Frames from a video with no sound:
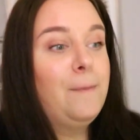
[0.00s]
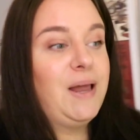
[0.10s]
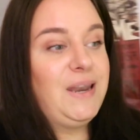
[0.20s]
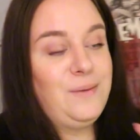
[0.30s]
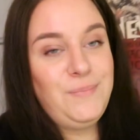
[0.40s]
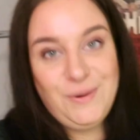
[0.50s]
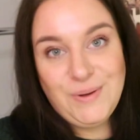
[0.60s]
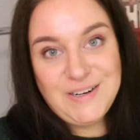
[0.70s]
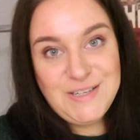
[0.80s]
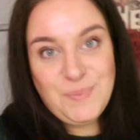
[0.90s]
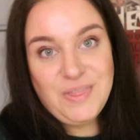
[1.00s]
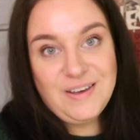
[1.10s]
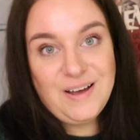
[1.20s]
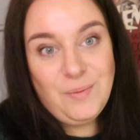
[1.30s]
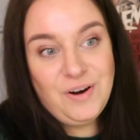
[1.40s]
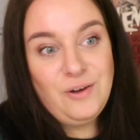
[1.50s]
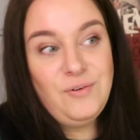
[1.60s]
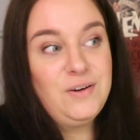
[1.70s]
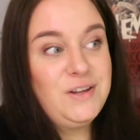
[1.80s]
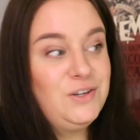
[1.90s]
but let me quickly spin the camera
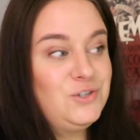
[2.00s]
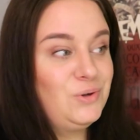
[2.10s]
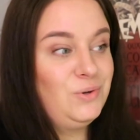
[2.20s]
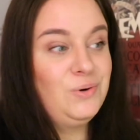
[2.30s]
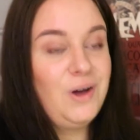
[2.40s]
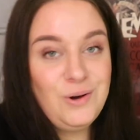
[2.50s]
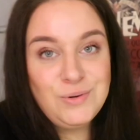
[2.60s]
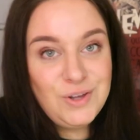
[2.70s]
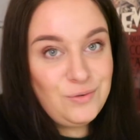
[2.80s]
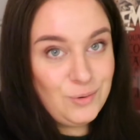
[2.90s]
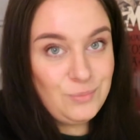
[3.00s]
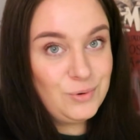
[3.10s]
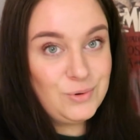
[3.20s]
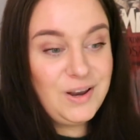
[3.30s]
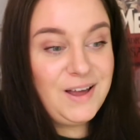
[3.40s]
around and show you how the room look